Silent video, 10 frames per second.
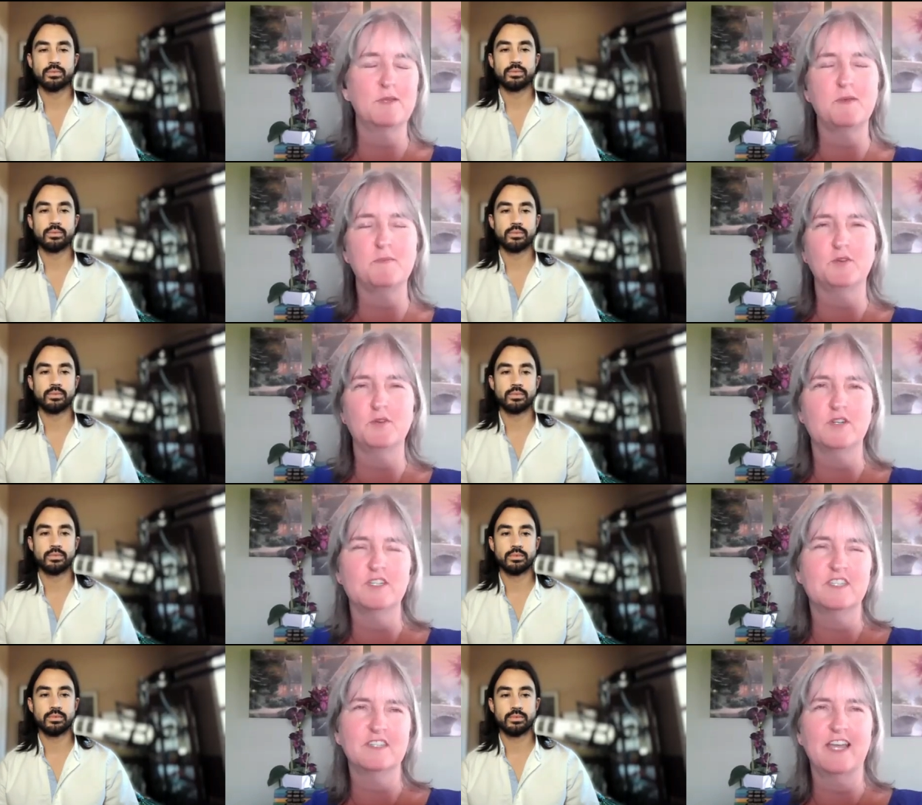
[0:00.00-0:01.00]
Speaker 1: many people who
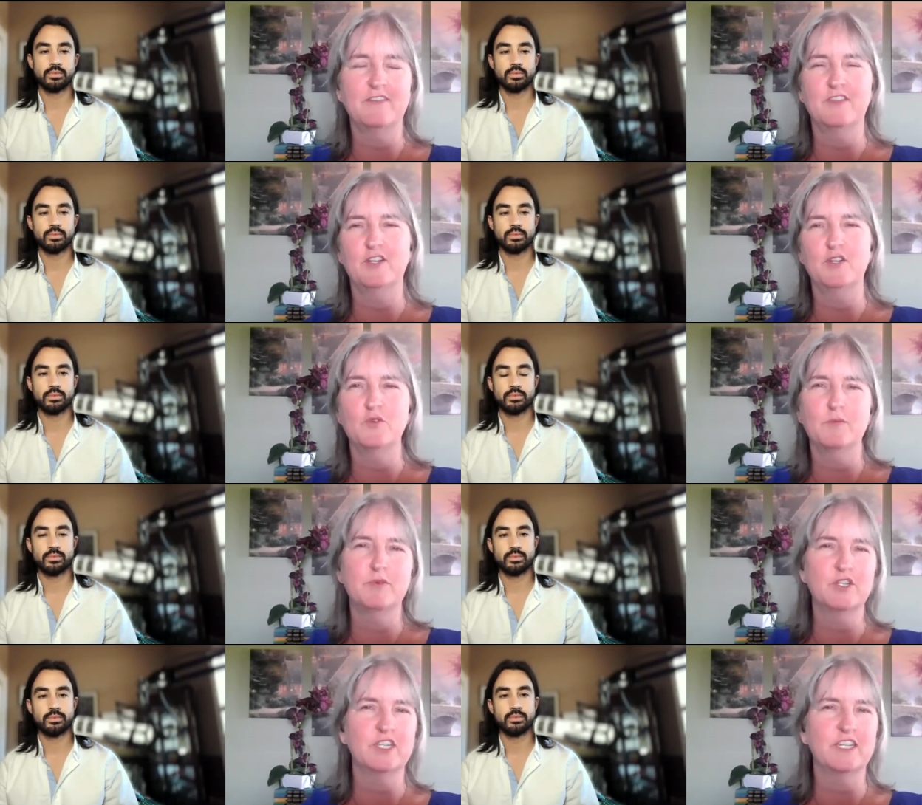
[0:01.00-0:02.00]
are still out there who are
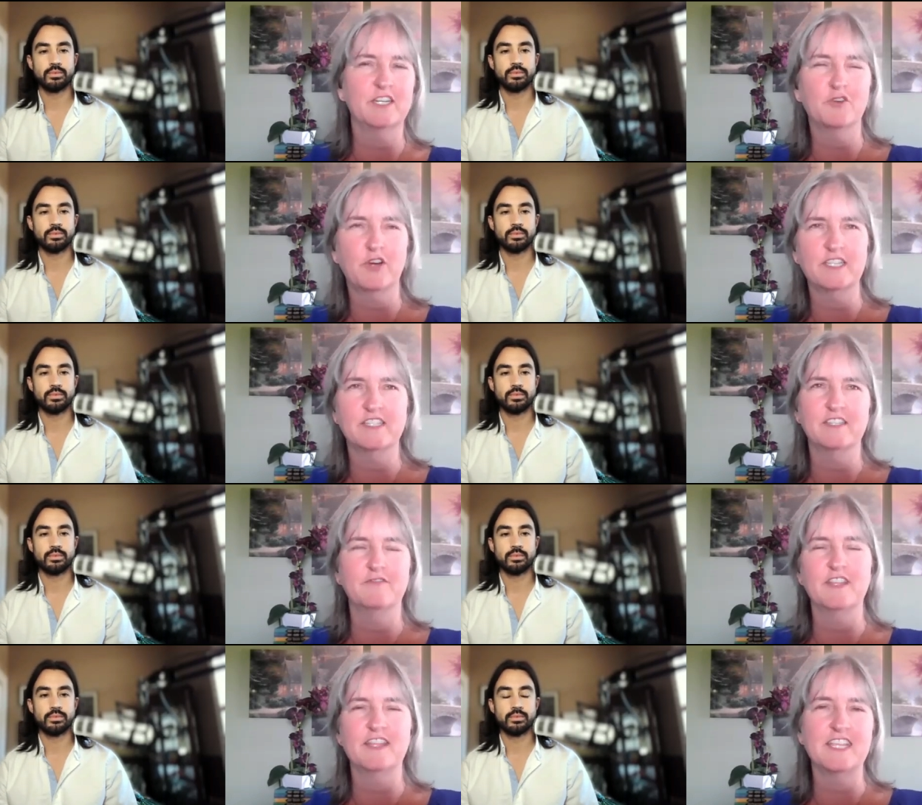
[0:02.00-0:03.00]
pushy and
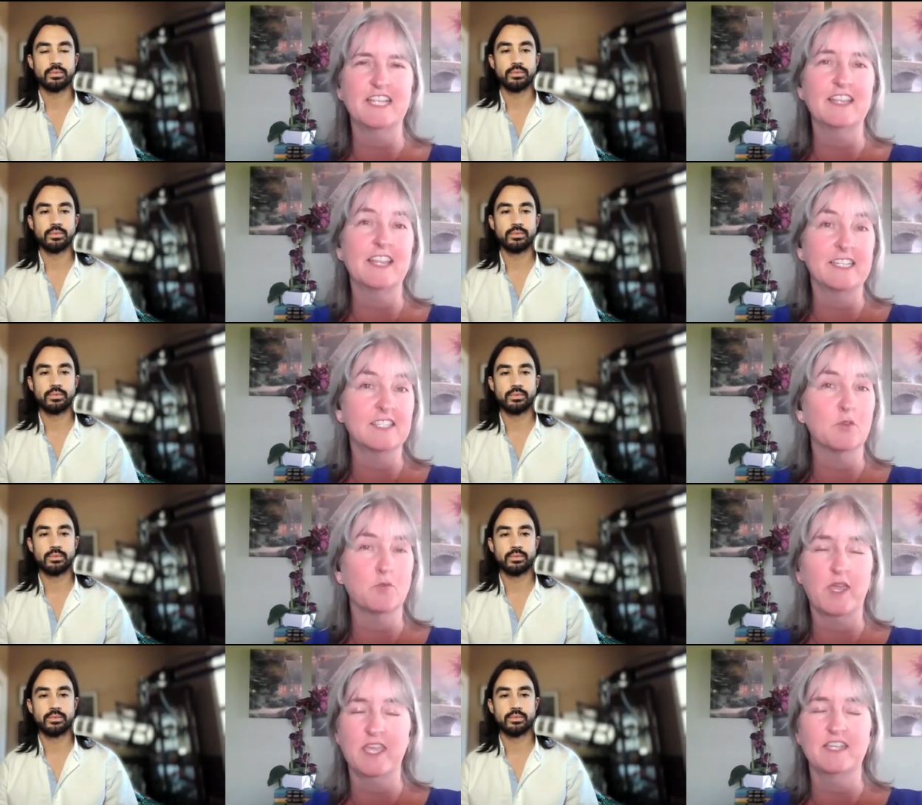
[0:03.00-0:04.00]
aggressive and think that's
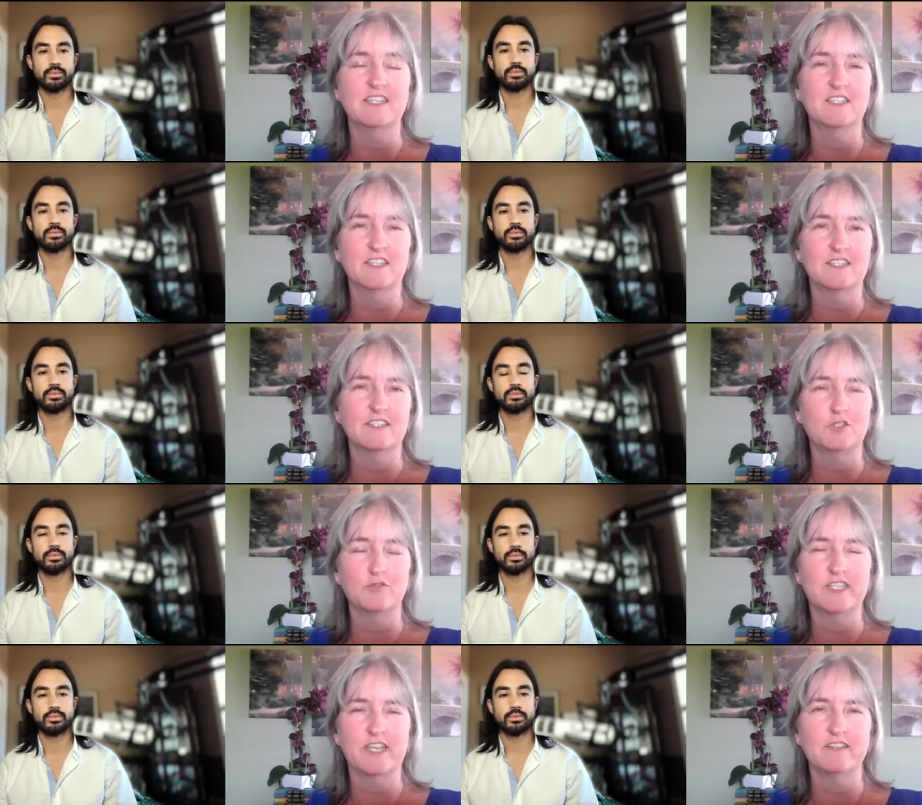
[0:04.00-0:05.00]
the way to
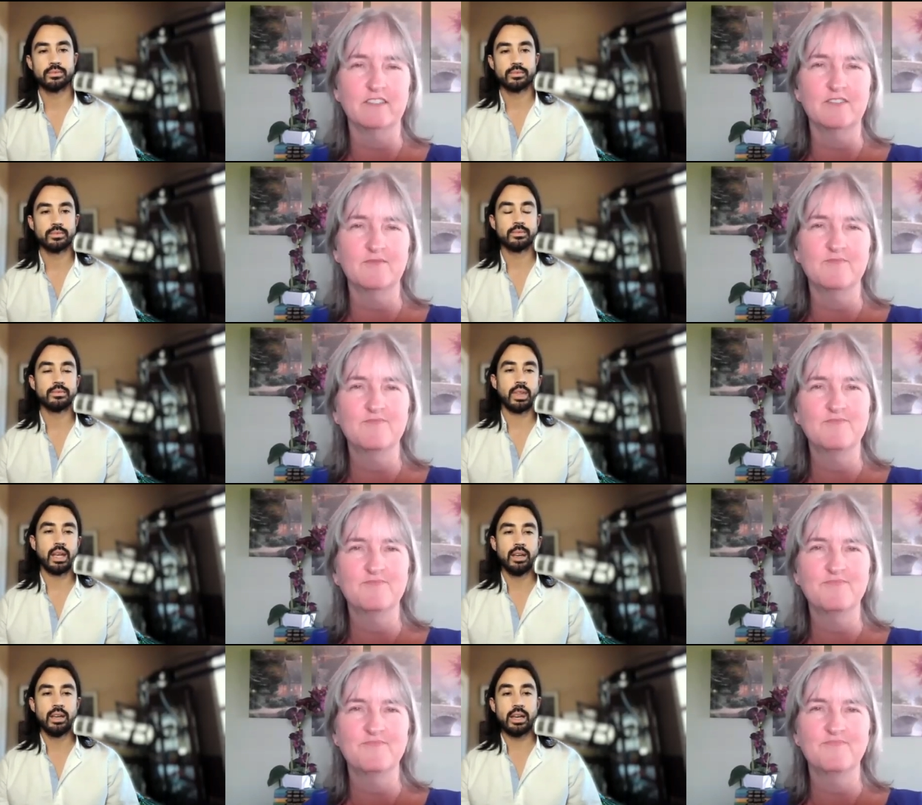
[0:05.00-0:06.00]
do sales?
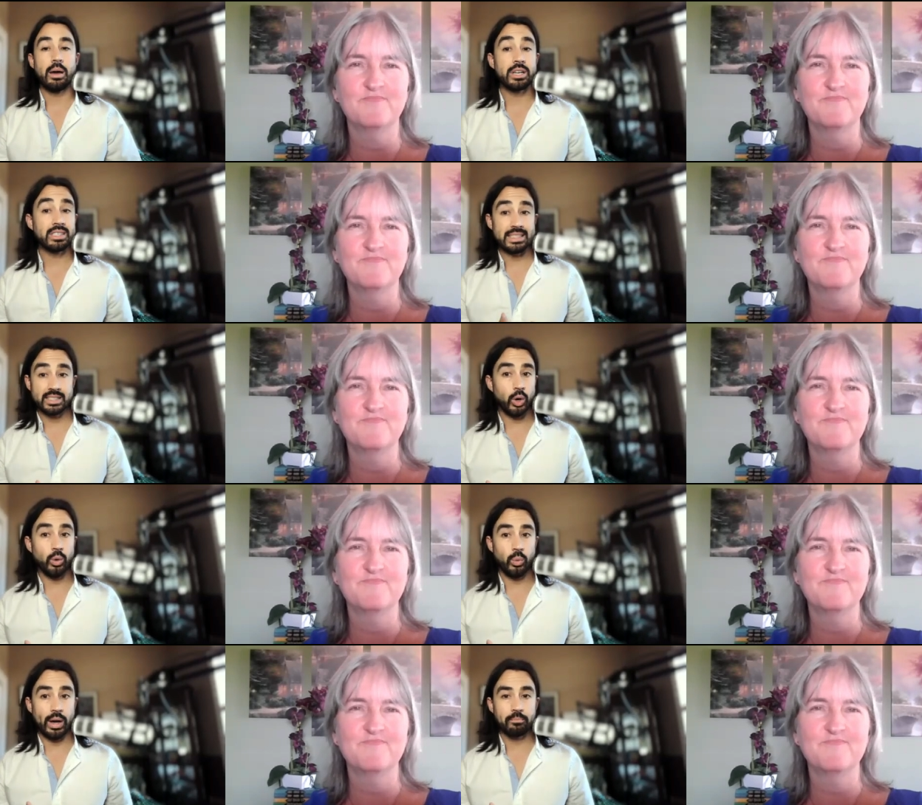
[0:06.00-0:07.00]
Speaker 2: Yeah, because that's the
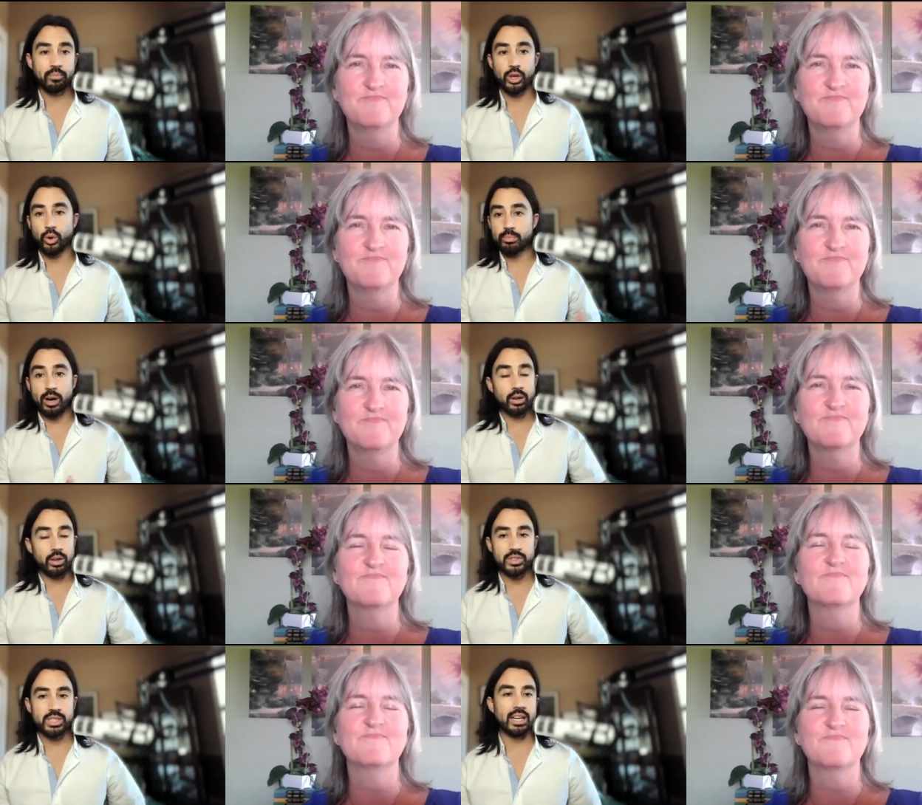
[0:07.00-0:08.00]
old way. The old model
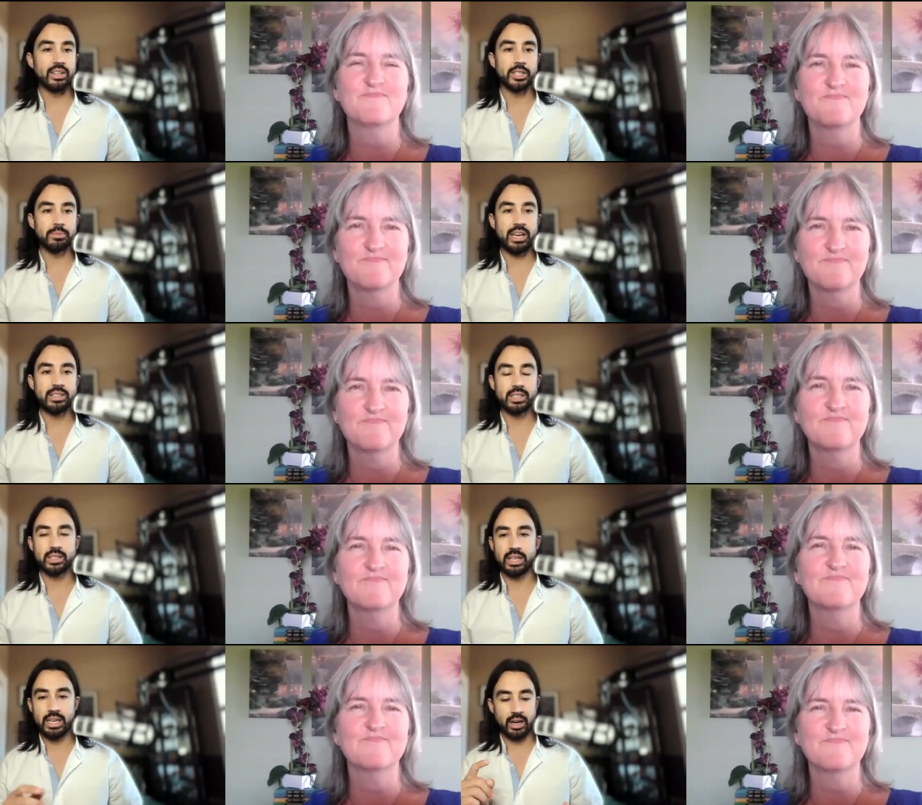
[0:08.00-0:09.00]
of sales is
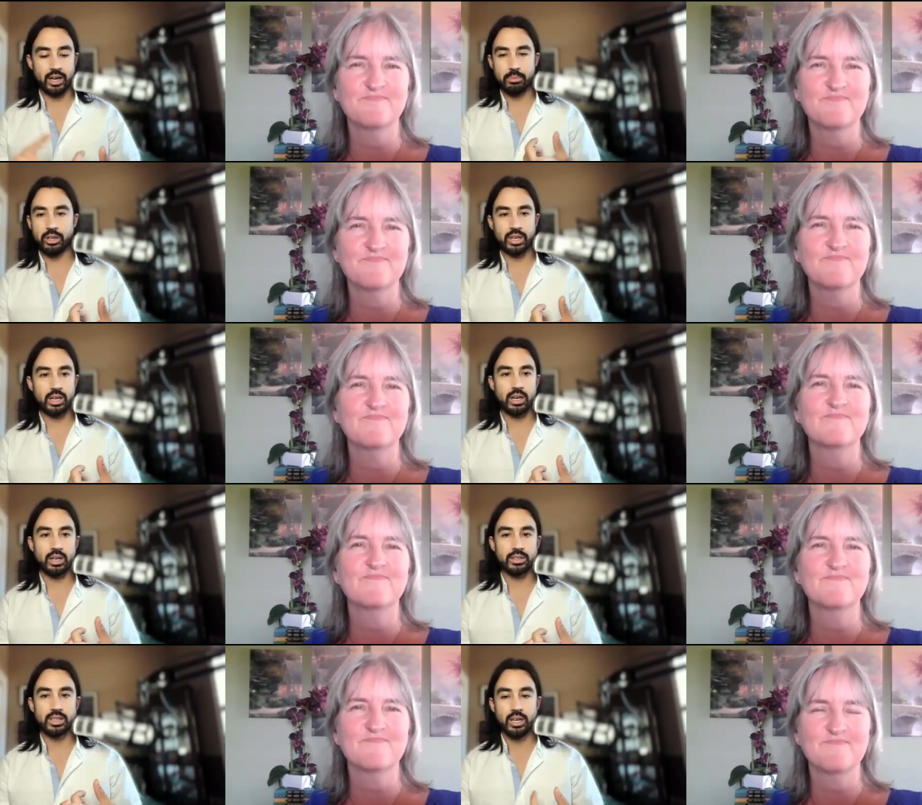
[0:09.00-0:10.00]
basically get on a million
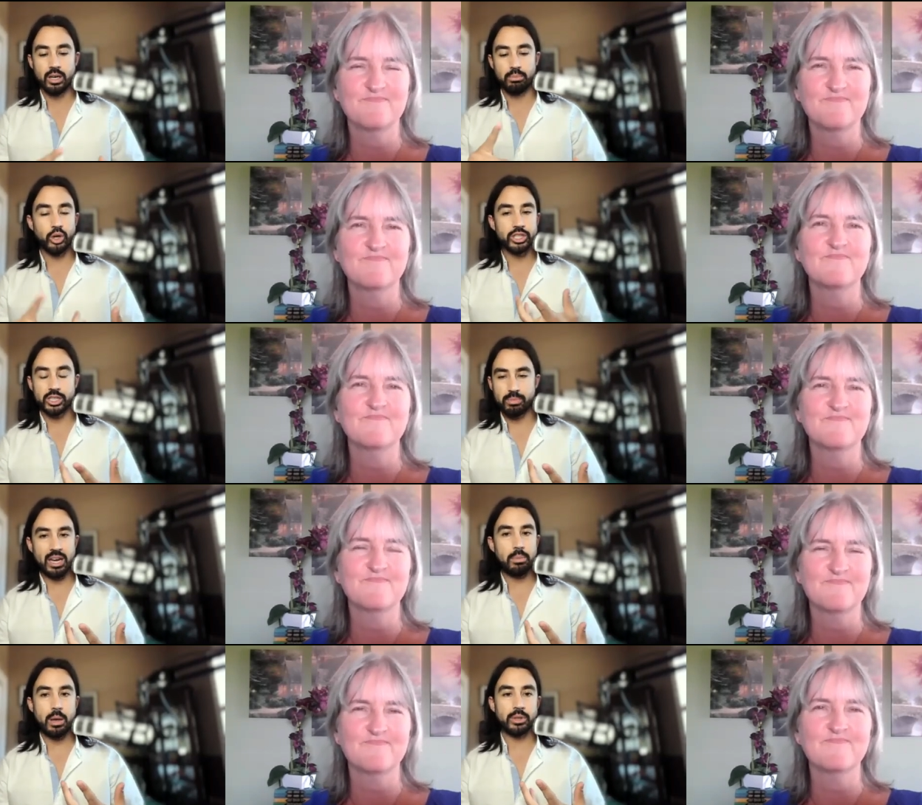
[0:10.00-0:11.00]
calls, push as
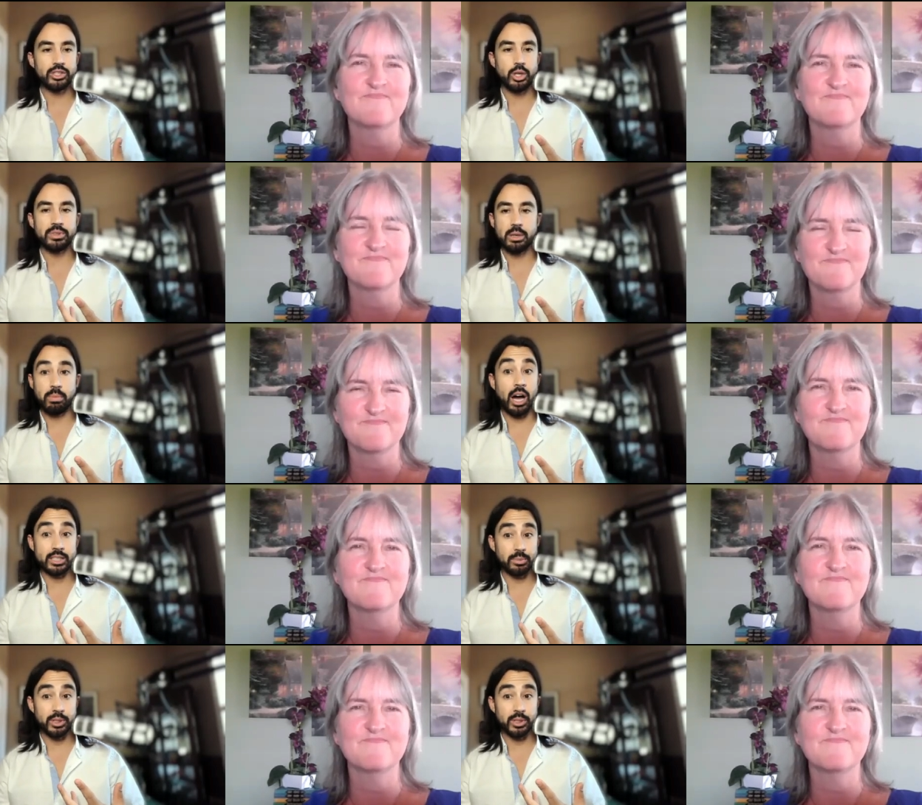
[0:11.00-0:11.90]
many people as humanly possible